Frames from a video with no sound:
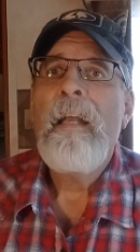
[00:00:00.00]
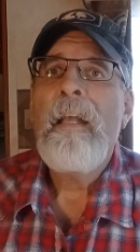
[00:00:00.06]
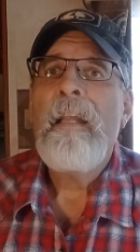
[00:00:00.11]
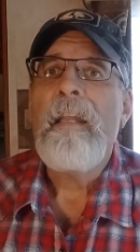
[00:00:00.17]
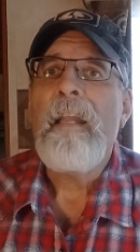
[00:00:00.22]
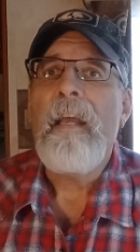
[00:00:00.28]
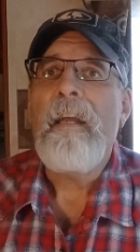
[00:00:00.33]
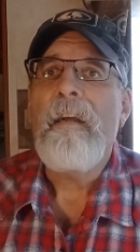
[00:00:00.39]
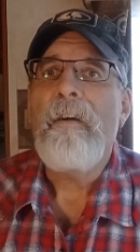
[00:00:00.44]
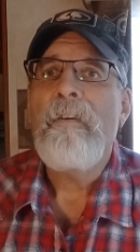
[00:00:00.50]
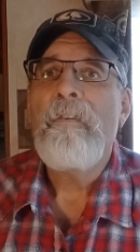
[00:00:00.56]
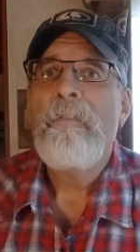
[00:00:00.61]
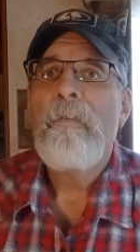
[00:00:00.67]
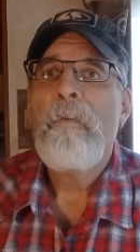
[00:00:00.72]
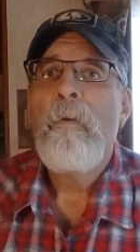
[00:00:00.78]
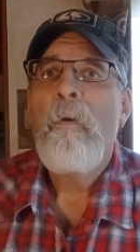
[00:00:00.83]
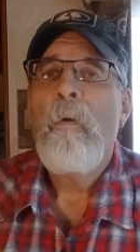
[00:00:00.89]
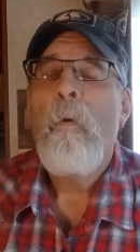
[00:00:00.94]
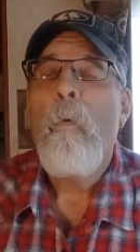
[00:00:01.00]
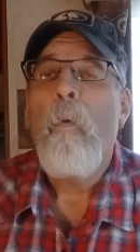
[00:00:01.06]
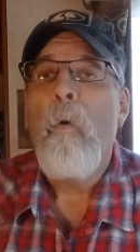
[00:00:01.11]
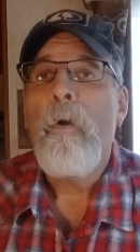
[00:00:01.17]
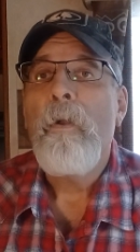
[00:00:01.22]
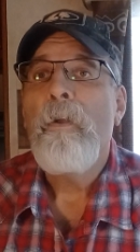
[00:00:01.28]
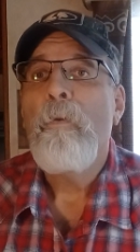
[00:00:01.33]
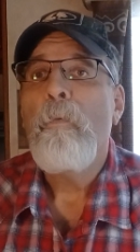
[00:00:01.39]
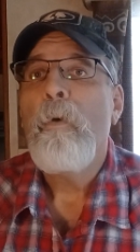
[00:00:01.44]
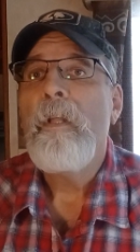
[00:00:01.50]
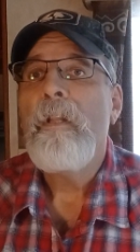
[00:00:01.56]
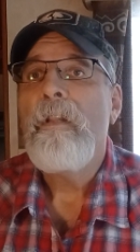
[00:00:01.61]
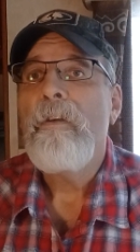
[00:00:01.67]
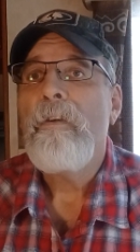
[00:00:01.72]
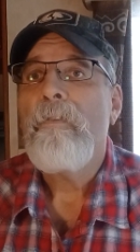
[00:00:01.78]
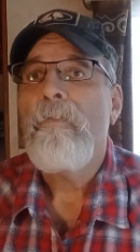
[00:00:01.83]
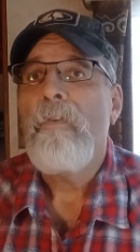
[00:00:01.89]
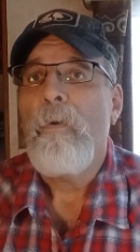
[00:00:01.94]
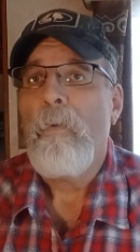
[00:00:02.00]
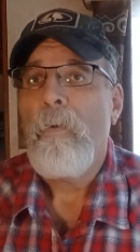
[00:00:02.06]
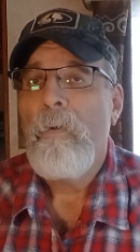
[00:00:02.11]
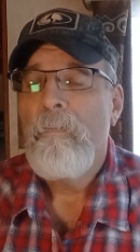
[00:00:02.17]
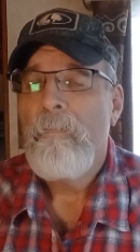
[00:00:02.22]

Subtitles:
Now, what do we look for